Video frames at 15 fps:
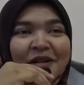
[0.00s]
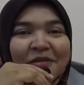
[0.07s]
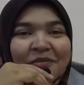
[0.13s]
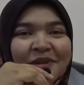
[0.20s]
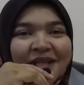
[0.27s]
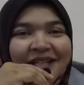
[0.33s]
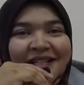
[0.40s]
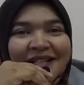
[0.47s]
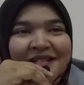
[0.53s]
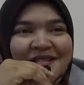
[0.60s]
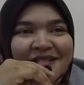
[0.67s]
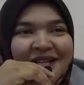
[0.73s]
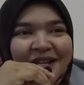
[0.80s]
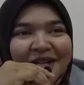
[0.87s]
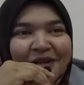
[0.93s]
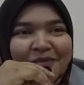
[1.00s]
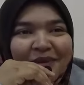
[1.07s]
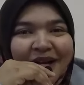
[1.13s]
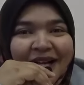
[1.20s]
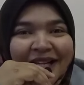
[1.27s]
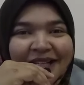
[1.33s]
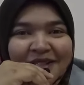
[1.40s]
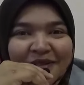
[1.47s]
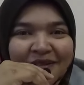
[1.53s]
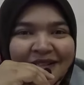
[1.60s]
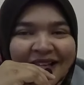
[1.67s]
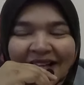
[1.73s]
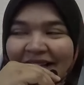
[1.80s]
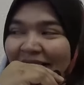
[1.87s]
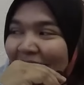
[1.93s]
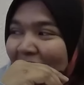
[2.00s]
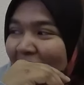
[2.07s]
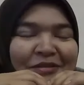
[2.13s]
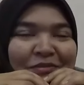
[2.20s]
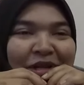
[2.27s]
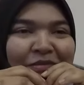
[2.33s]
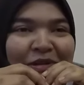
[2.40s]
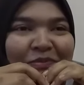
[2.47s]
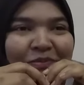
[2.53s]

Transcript: because I know that maybe